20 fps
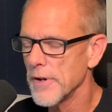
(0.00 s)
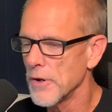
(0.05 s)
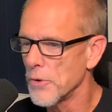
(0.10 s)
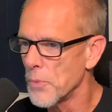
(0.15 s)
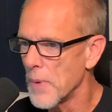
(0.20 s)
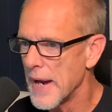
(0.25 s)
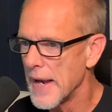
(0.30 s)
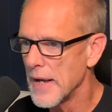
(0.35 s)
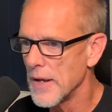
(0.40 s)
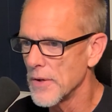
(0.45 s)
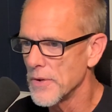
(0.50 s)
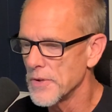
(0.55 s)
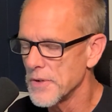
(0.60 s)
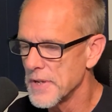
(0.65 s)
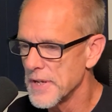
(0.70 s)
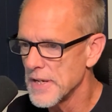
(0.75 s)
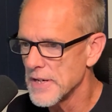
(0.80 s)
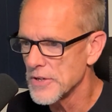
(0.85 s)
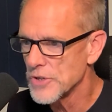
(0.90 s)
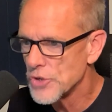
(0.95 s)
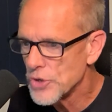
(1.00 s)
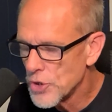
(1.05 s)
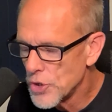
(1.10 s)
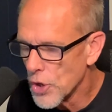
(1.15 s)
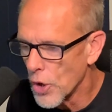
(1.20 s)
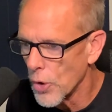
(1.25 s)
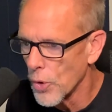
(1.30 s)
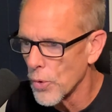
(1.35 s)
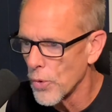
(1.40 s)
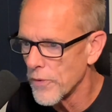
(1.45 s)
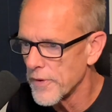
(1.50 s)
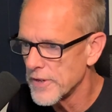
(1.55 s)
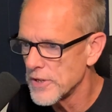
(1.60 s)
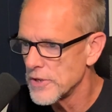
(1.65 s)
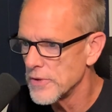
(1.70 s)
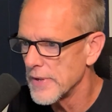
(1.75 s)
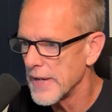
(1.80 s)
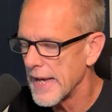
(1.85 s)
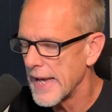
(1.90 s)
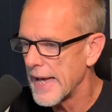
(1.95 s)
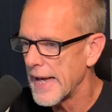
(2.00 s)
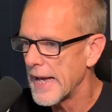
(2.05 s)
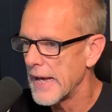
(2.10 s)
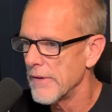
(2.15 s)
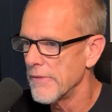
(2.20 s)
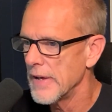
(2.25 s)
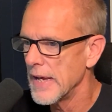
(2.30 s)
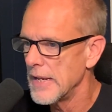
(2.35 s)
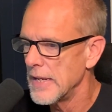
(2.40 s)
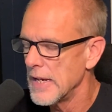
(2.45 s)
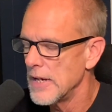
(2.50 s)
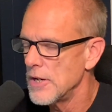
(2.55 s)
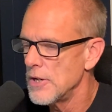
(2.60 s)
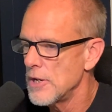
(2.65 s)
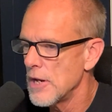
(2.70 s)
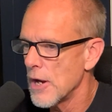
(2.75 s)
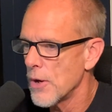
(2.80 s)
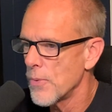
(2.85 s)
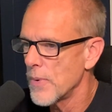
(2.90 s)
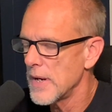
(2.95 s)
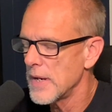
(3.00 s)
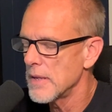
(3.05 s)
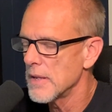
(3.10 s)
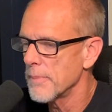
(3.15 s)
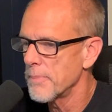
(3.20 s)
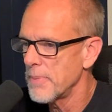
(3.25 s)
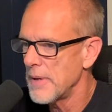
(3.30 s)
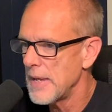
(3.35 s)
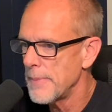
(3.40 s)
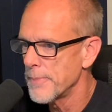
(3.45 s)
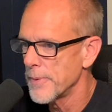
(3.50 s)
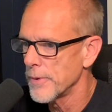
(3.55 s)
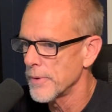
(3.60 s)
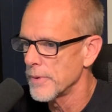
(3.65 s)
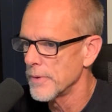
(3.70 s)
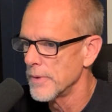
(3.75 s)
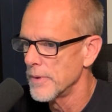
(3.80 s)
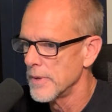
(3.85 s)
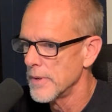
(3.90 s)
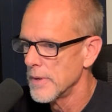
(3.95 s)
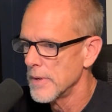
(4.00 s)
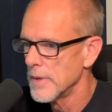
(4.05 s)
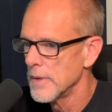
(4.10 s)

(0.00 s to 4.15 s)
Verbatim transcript: around this goal that you have and then knowing the people